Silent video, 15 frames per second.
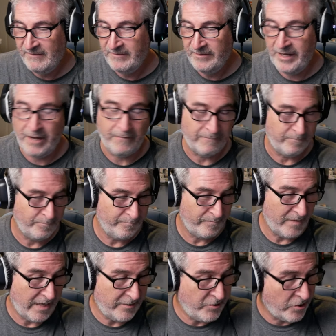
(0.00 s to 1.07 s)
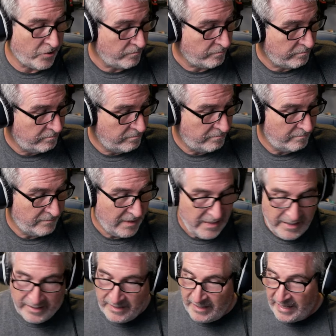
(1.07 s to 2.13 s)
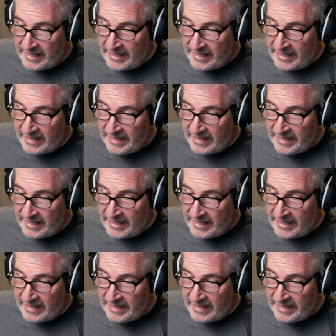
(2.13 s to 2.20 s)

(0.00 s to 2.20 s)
No, I don't. And